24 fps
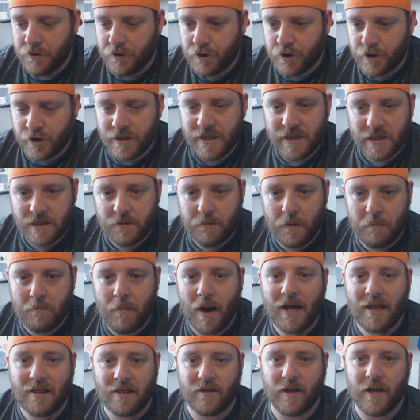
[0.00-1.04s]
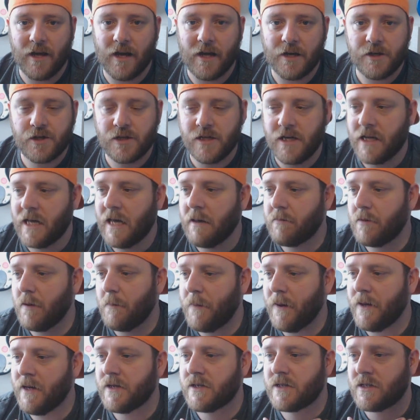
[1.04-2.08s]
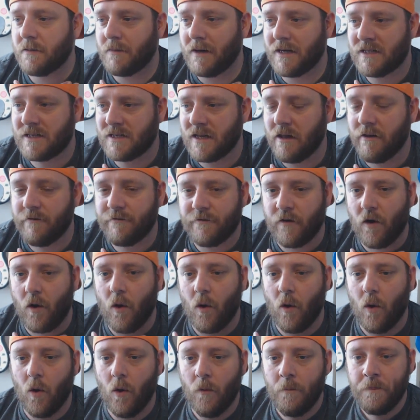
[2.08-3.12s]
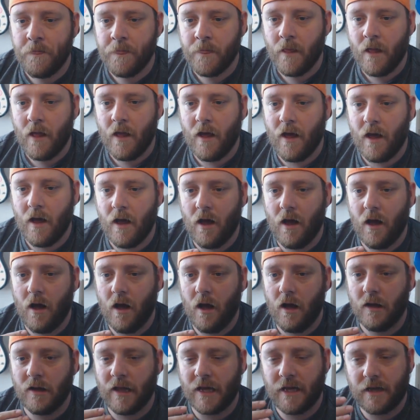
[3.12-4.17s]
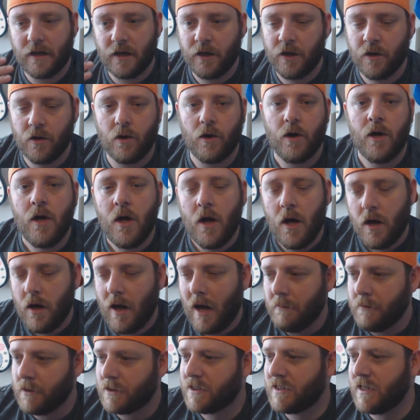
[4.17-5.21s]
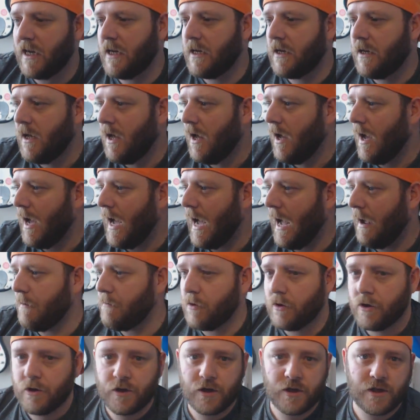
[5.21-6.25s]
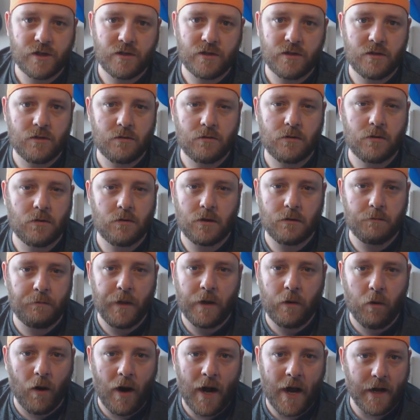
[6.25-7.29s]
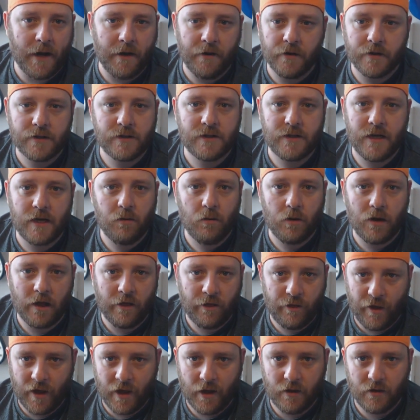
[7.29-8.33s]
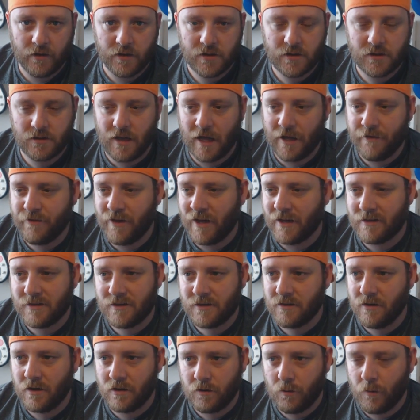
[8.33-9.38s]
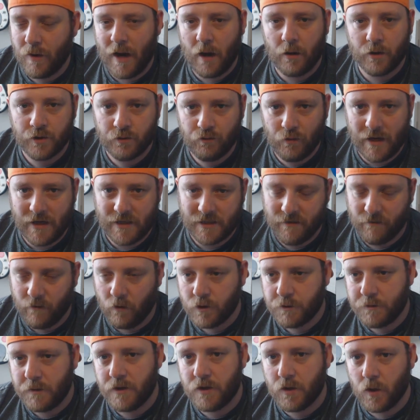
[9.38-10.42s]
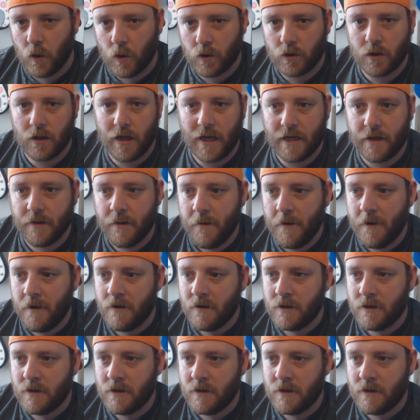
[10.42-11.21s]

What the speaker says: just needs to be my thing. I just need to keep the opinions to myself, or, like, you know, I'm not saying I'm going to just be quiet and not say what I think, because that's not the way I was raised. I've always been told to, like,